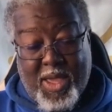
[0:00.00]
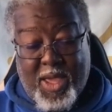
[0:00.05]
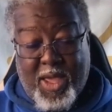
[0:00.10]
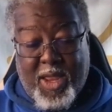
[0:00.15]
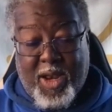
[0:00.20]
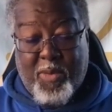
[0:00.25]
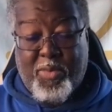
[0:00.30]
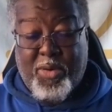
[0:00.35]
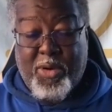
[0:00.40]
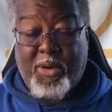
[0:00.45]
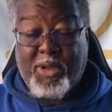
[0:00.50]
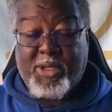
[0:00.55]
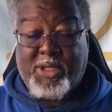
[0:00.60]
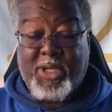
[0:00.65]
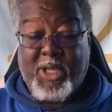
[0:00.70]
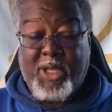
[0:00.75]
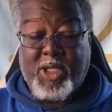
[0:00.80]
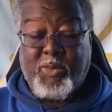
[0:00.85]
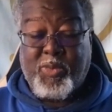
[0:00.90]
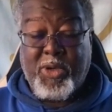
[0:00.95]
And the poet
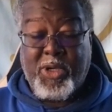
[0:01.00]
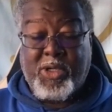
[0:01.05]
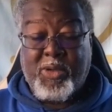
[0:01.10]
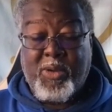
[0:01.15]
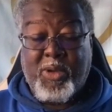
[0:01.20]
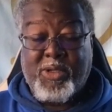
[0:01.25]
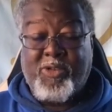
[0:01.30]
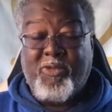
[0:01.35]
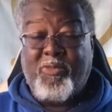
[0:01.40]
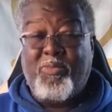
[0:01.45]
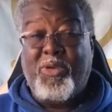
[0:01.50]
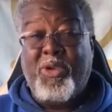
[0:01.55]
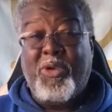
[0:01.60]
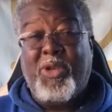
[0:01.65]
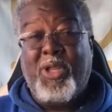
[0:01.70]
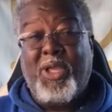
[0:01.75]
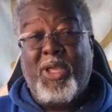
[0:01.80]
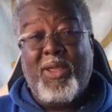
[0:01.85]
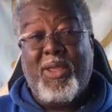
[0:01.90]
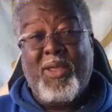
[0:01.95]
said, "Speak to us of
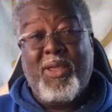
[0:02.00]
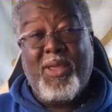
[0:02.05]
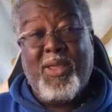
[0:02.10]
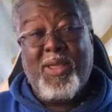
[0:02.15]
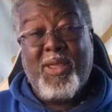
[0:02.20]
beauty."